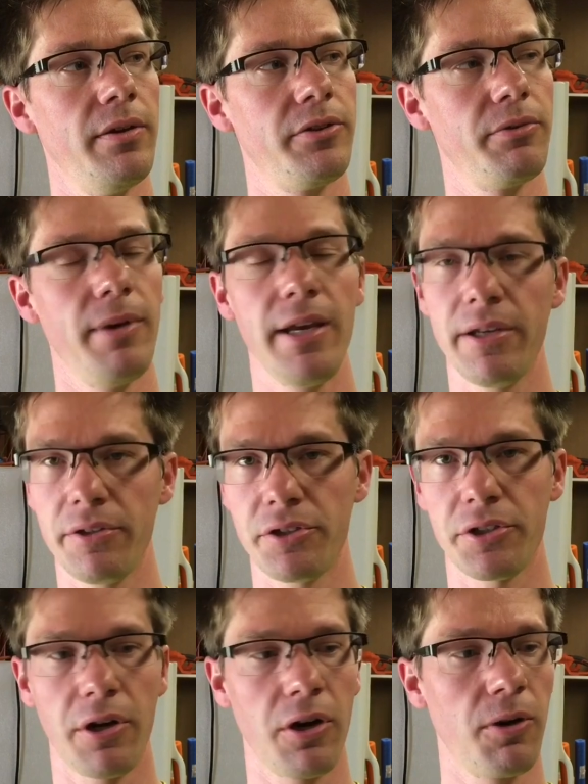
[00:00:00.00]
to make it
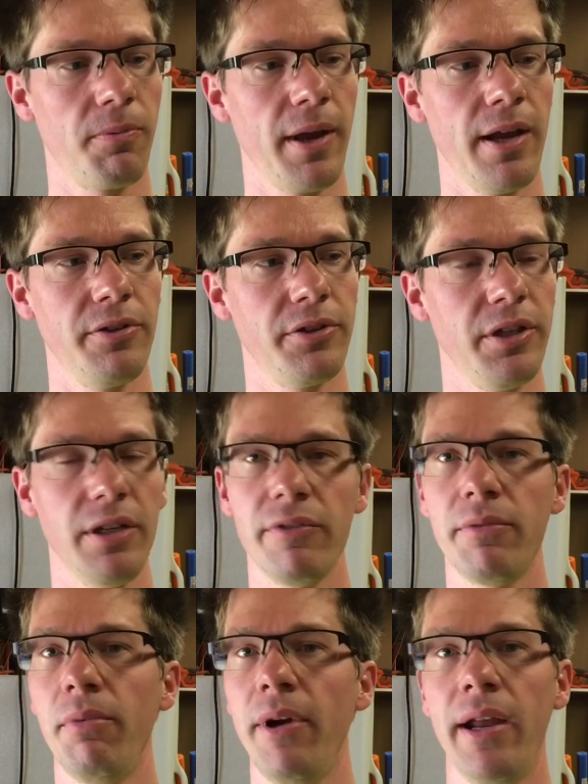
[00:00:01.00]
sharp and to give
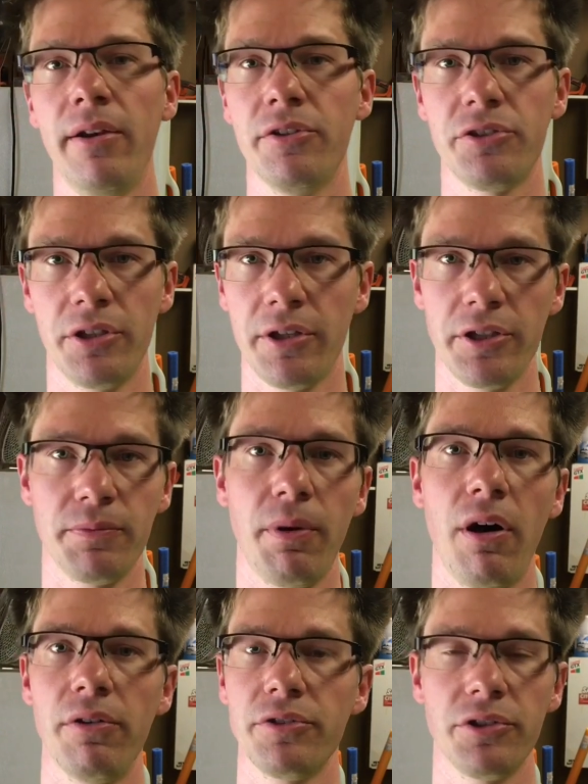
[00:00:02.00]
the blade just a nice
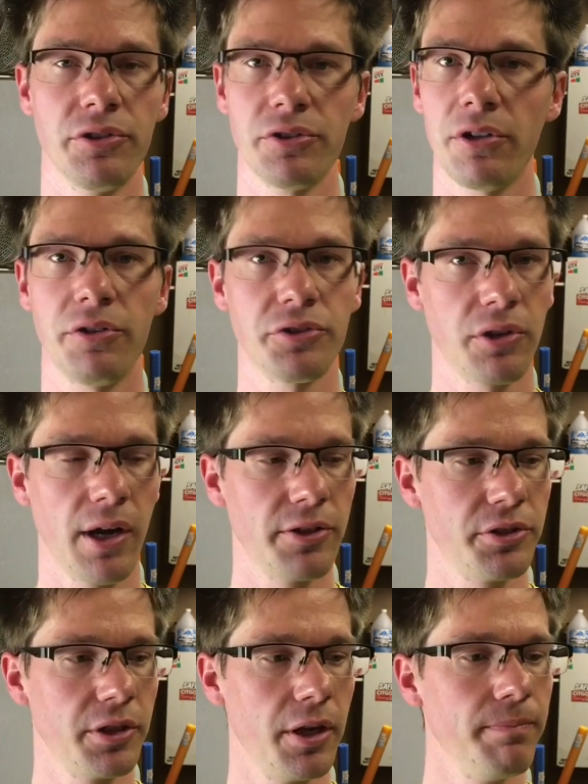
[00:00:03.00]
polish, because it's all
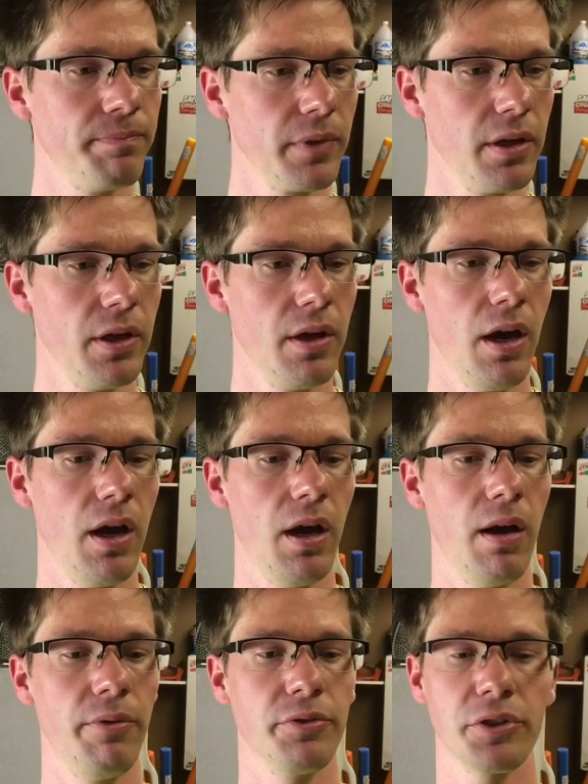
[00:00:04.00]
scratched up.
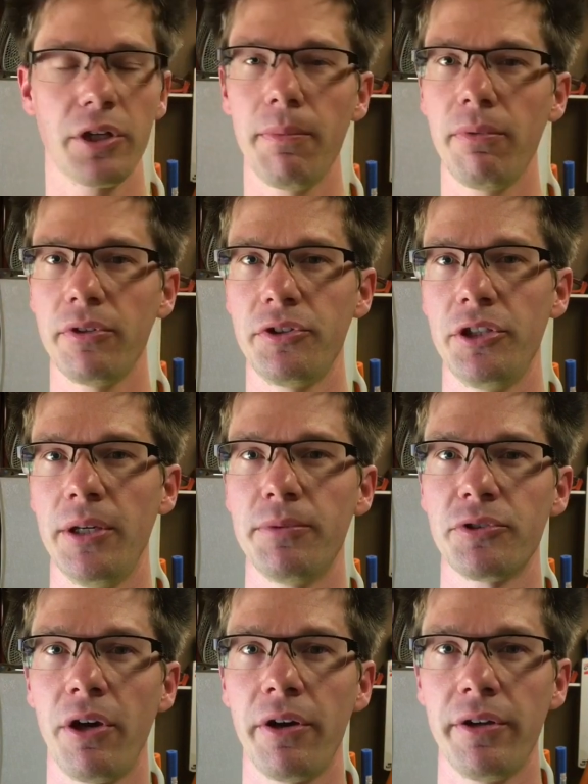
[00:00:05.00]
There's a couple of
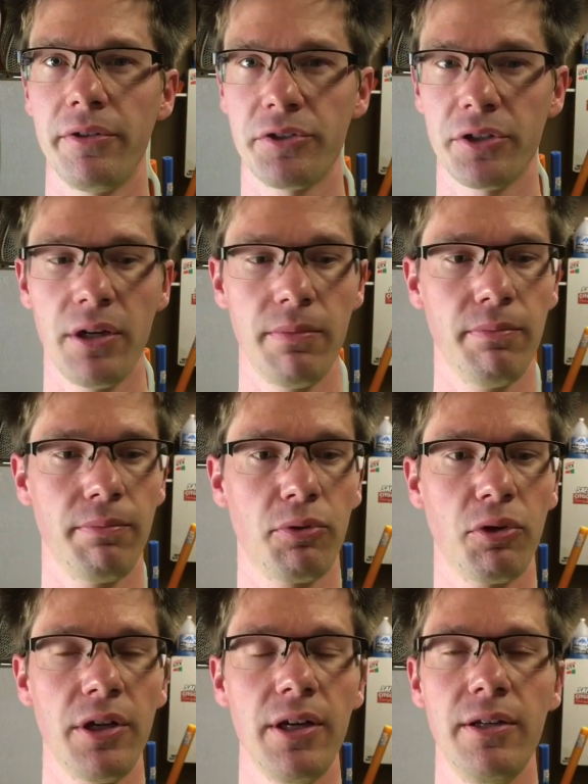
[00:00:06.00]
chips on it, some
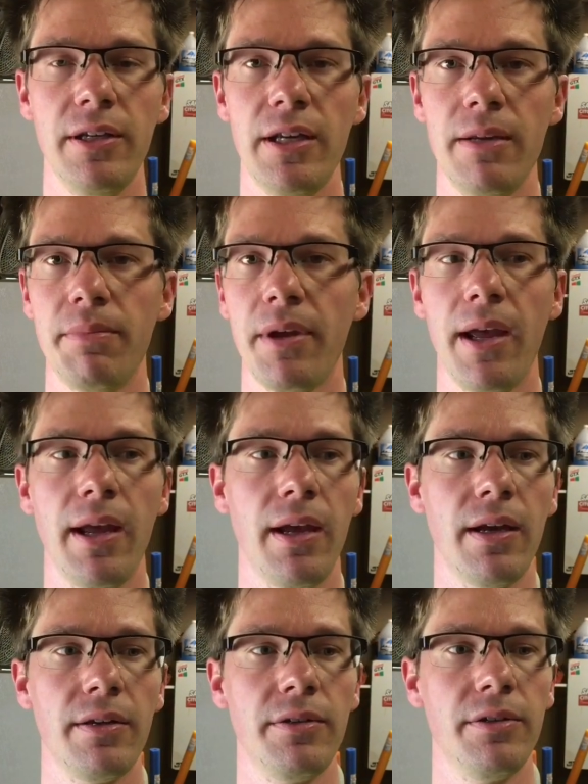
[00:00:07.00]
pretty deep,
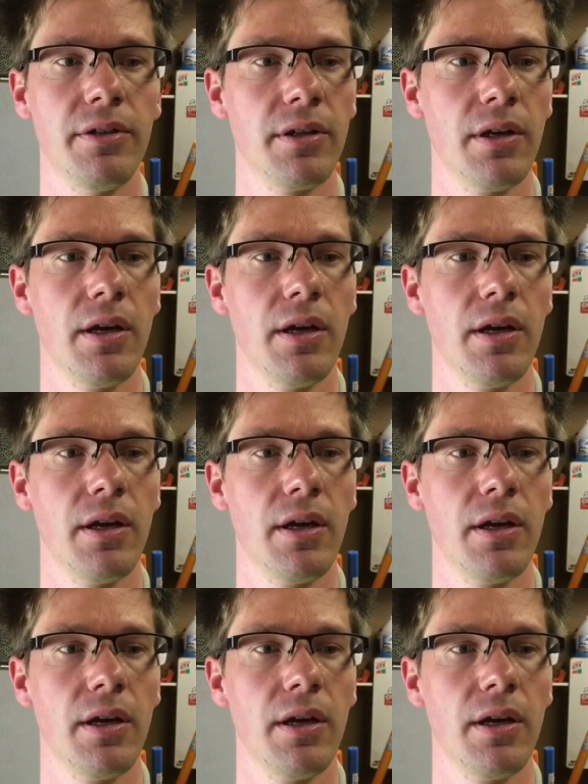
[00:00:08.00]
and